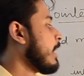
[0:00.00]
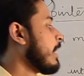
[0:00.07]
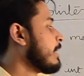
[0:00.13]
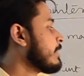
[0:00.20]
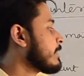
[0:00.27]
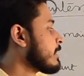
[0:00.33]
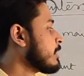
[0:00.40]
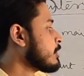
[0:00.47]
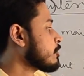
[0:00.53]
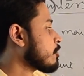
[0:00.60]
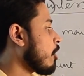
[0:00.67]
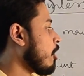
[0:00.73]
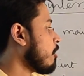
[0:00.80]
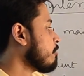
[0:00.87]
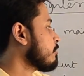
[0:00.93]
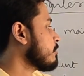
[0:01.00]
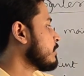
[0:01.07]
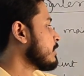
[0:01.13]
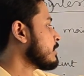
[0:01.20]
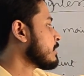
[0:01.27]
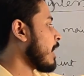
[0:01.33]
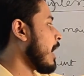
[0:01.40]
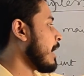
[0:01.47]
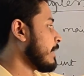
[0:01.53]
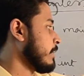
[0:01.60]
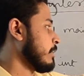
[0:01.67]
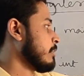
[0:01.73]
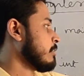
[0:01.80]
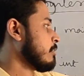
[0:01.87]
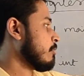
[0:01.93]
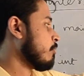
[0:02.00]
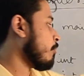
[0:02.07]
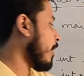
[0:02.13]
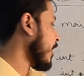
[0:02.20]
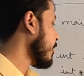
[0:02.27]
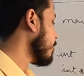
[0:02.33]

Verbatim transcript: address of this I. Why?